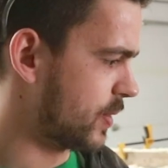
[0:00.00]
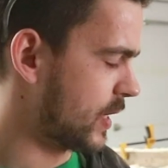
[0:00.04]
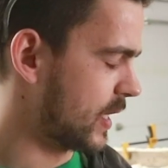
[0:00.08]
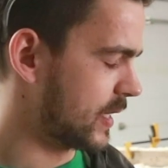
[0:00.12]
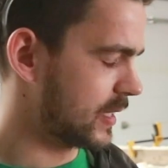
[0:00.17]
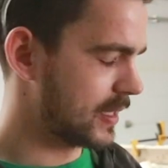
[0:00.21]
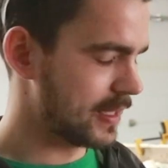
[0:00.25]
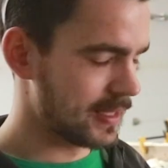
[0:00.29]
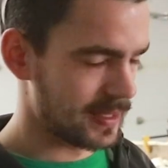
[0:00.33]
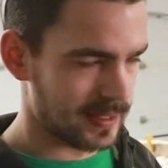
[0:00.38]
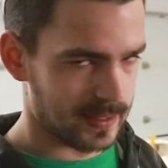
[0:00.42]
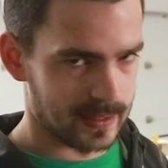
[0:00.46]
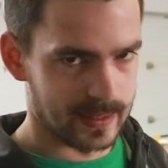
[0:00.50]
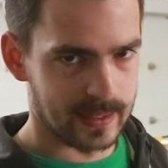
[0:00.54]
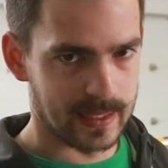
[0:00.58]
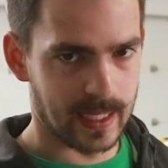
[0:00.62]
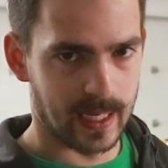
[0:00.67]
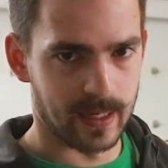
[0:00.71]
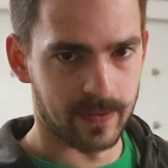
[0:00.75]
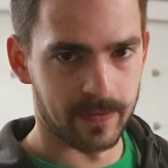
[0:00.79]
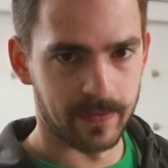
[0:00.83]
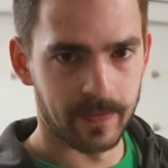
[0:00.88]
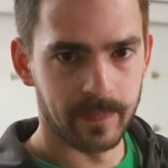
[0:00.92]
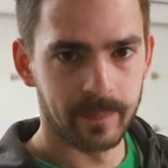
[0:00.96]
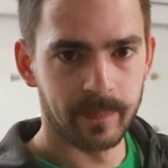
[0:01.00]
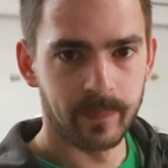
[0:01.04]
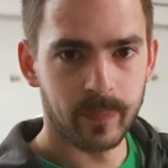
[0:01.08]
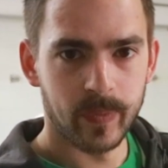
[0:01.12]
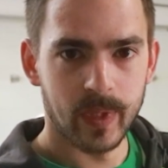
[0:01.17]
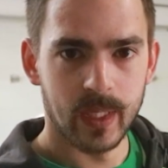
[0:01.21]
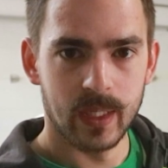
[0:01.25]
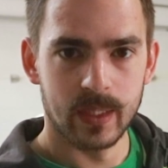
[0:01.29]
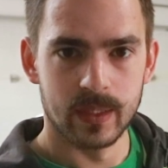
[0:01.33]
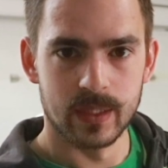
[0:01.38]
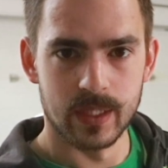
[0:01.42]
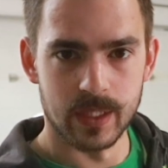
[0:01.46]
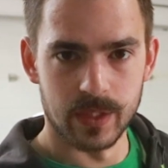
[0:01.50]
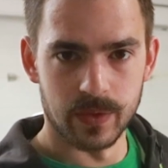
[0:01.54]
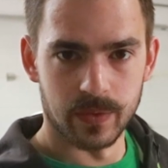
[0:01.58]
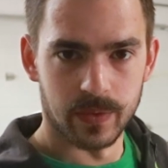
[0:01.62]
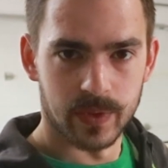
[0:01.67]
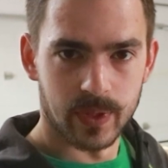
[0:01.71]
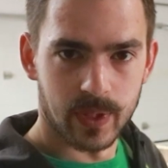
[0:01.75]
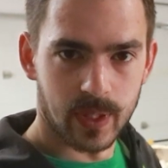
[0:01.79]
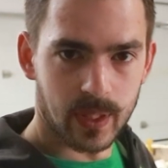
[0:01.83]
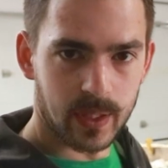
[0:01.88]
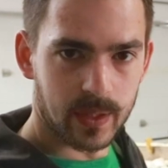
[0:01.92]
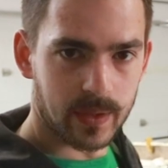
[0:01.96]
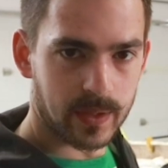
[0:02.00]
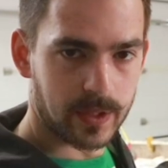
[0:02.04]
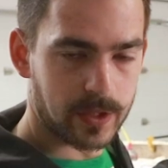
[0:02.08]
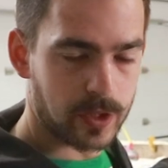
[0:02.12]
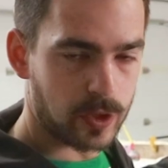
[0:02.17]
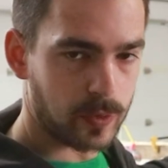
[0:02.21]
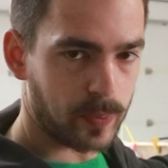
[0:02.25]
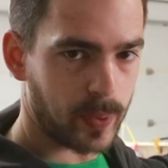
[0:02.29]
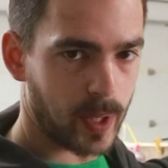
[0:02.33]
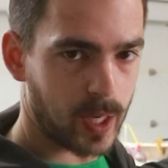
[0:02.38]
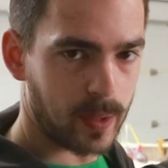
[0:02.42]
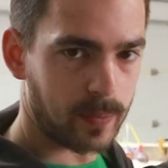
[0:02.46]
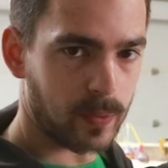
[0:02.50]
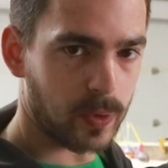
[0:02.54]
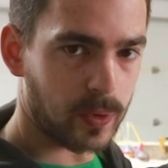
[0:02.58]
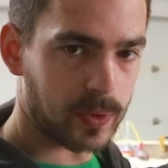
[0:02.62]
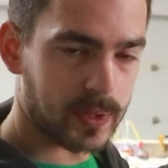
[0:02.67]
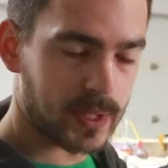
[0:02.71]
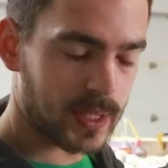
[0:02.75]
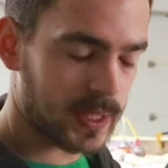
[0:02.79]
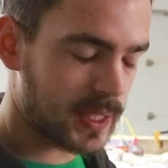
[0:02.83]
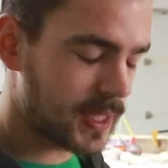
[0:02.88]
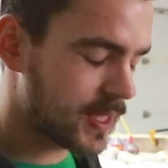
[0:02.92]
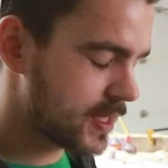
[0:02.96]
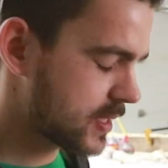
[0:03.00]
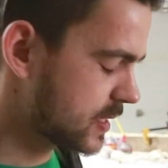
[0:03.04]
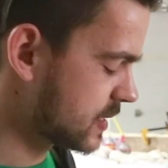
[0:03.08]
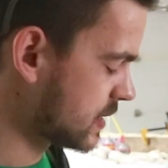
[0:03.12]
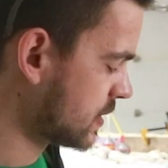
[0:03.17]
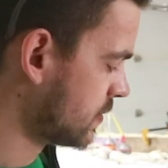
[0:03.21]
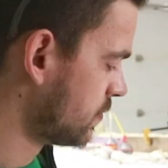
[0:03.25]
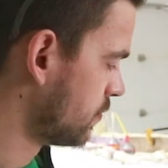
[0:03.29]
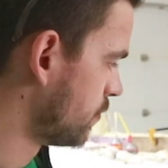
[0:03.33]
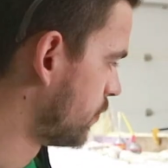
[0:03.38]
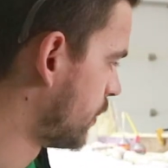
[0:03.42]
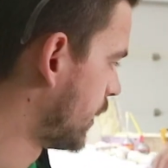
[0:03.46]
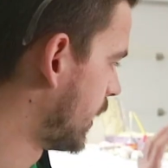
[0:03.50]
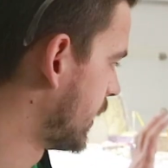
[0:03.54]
putties and stuff to do the 2-part mold on this,